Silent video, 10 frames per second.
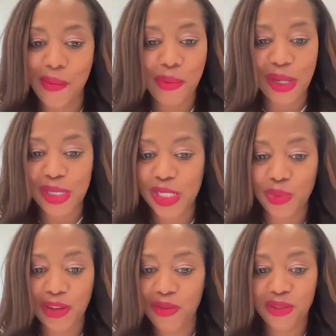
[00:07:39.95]
I'm about to
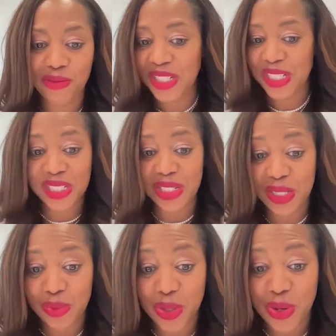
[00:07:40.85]
swing for the fences in
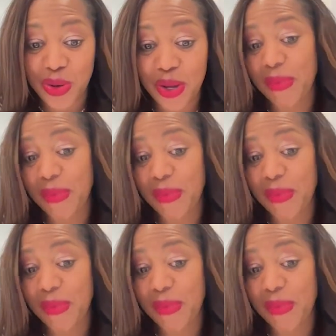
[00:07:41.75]
this role,